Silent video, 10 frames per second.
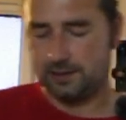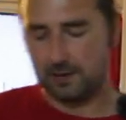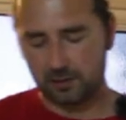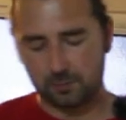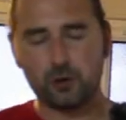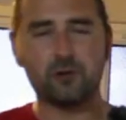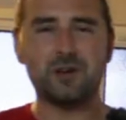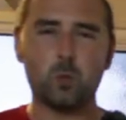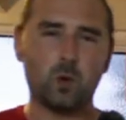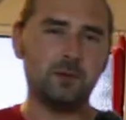Now I'm going to pour
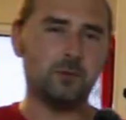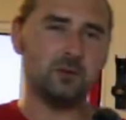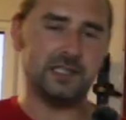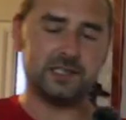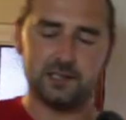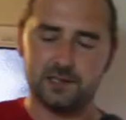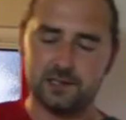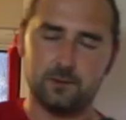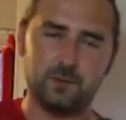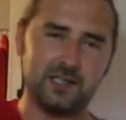in 1 more litre
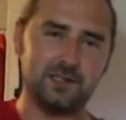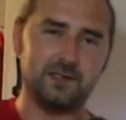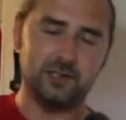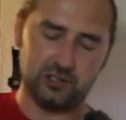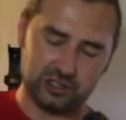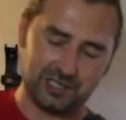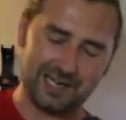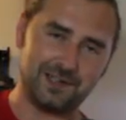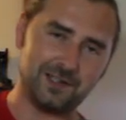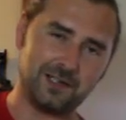so we can
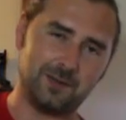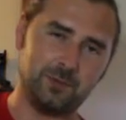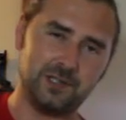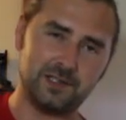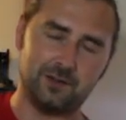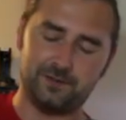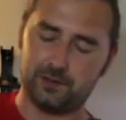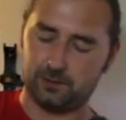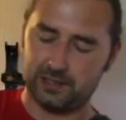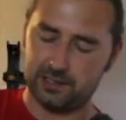shake this up and dissolve
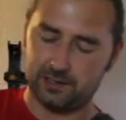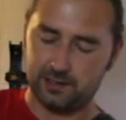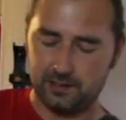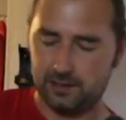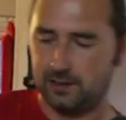it all in